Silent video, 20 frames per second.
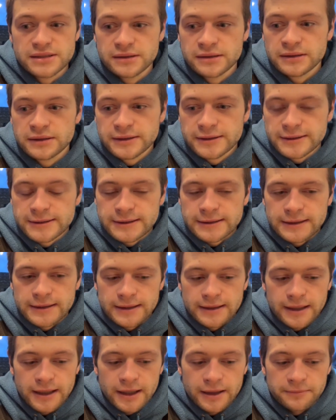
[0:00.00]

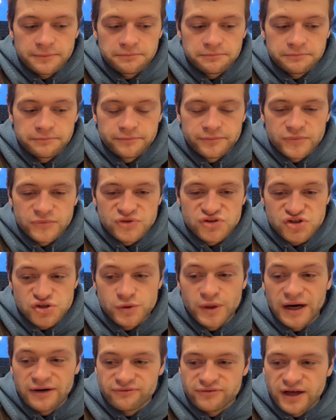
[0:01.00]
and do
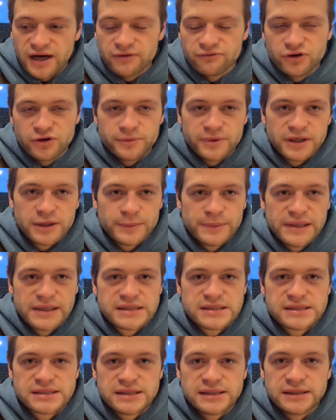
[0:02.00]
you have that aerobic
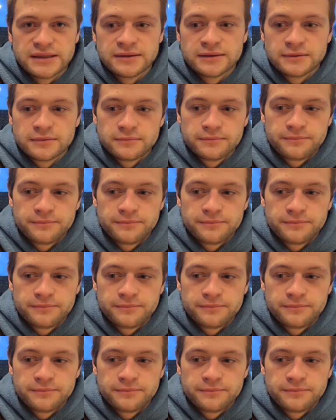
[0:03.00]
capacity